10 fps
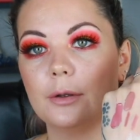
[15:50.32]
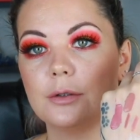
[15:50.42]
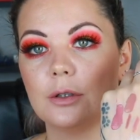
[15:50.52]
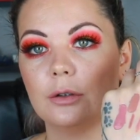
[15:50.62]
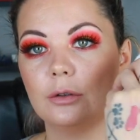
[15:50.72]

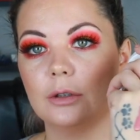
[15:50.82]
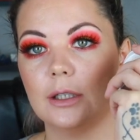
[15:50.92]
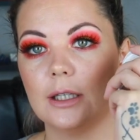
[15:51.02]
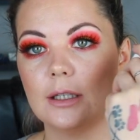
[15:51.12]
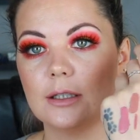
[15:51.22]

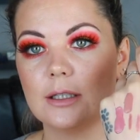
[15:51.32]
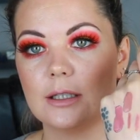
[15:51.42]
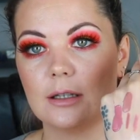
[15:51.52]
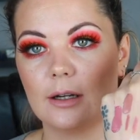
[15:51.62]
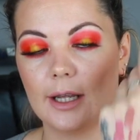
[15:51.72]
absolutely
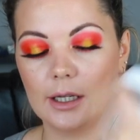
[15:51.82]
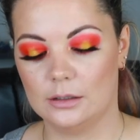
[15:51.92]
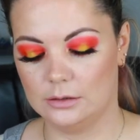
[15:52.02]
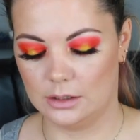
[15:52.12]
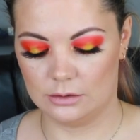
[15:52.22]
stunning.
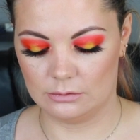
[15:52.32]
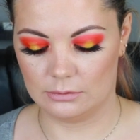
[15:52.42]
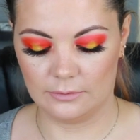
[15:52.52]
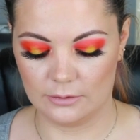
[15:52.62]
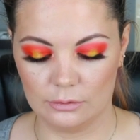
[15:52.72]
I
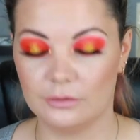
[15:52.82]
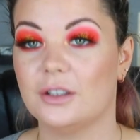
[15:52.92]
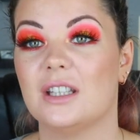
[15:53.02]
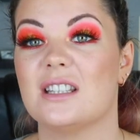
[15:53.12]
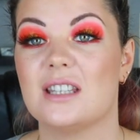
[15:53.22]
don't even know
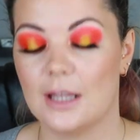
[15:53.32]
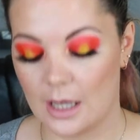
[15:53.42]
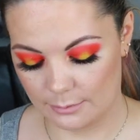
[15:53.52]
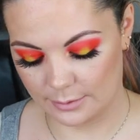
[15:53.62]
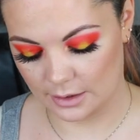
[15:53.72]
if you can see
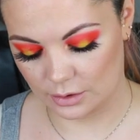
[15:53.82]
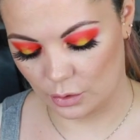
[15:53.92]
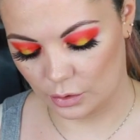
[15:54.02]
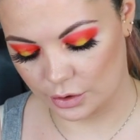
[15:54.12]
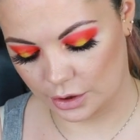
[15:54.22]
that, but it's
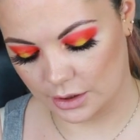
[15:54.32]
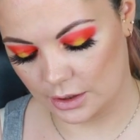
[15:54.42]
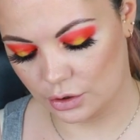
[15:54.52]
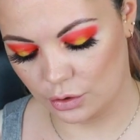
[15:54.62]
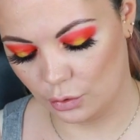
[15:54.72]
gorgeous.
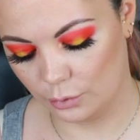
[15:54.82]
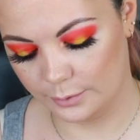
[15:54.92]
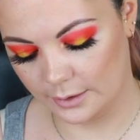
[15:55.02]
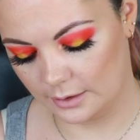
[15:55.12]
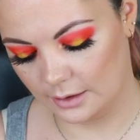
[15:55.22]
I just
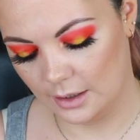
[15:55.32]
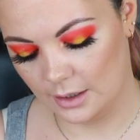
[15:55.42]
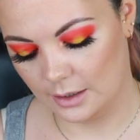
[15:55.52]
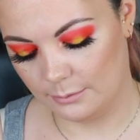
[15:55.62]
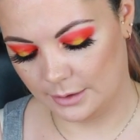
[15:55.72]
hope that
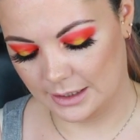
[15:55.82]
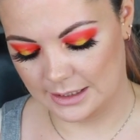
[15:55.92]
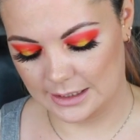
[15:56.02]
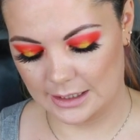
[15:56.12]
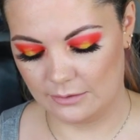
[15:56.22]

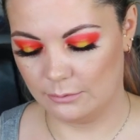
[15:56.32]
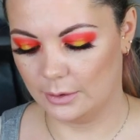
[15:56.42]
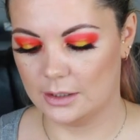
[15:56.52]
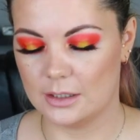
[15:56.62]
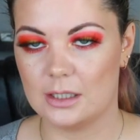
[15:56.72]
because it, even
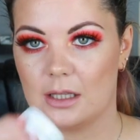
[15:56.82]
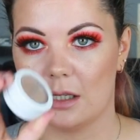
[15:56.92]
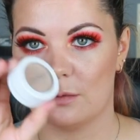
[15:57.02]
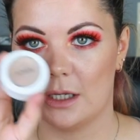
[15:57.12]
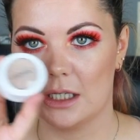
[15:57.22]
because it's in
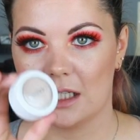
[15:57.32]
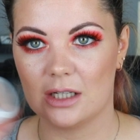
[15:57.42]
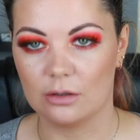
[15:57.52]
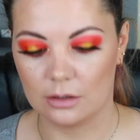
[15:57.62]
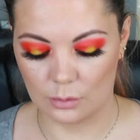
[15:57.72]
this wee
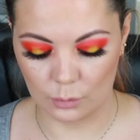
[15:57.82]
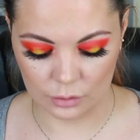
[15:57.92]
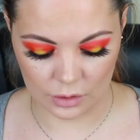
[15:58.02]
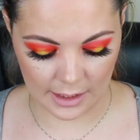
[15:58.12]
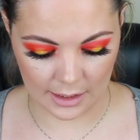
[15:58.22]
container that it
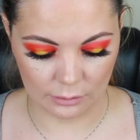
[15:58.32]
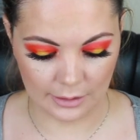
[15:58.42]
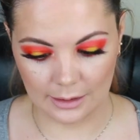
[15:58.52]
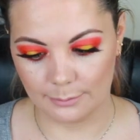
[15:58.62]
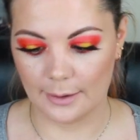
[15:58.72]
won't dry out
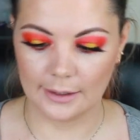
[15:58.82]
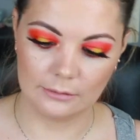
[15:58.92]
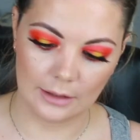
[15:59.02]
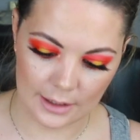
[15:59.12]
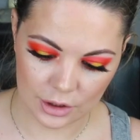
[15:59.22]
like
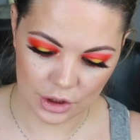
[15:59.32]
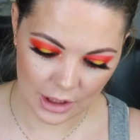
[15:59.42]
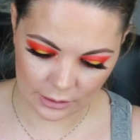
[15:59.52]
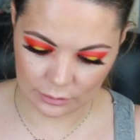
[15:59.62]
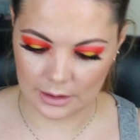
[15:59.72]
my last
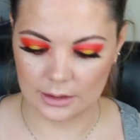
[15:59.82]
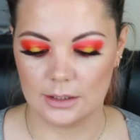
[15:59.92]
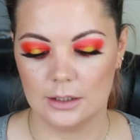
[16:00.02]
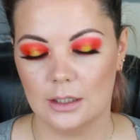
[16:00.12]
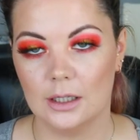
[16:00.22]
shadow did.
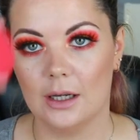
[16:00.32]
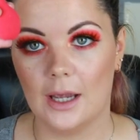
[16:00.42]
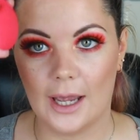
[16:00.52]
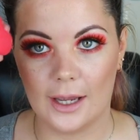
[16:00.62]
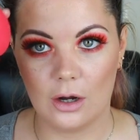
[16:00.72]

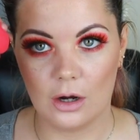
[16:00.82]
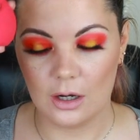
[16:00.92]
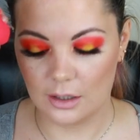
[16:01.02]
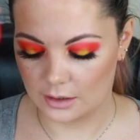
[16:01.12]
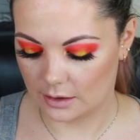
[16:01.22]
I
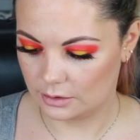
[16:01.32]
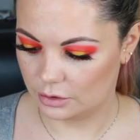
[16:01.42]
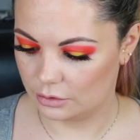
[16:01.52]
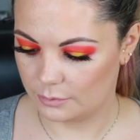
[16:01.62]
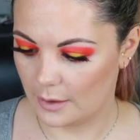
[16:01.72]
got a
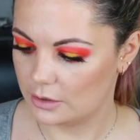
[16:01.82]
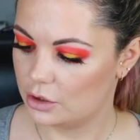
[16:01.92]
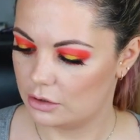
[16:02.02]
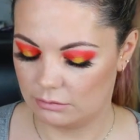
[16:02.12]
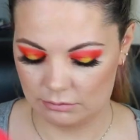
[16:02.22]
new
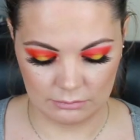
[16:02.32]
sponge.